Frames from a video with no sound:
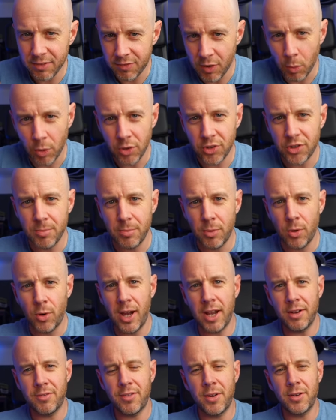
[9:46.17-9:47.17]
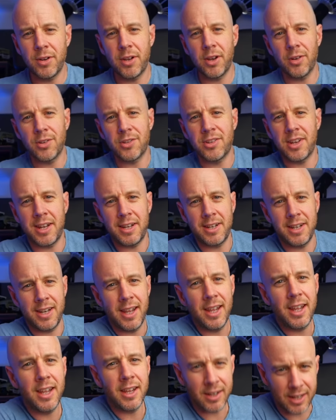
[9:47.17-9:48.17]
if you want some more headphone content,
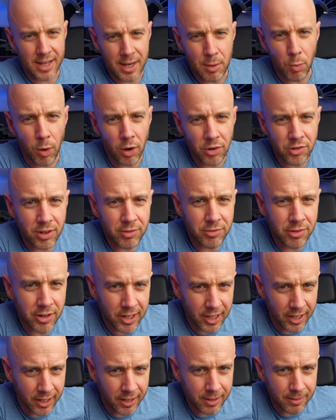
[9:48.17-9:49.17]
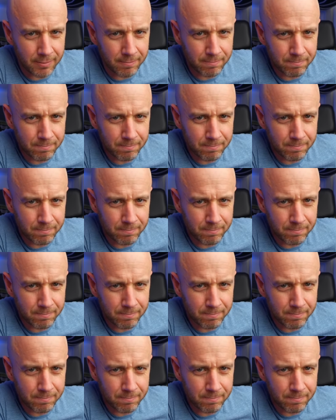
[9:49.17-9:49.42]
keep watching for a link.